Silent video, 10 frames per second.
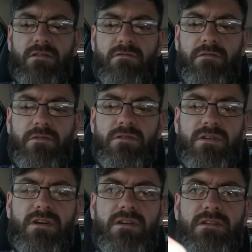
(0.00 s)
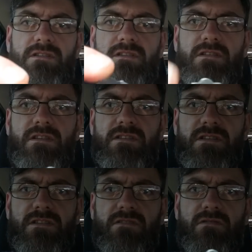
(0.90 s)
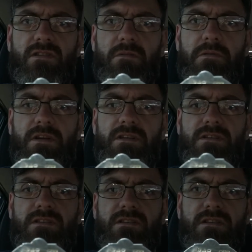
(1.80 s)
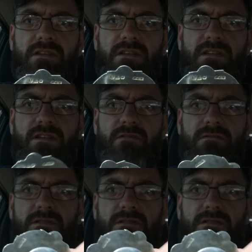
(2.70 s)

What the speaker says: on the reverse, guys. This is an early piece, you know,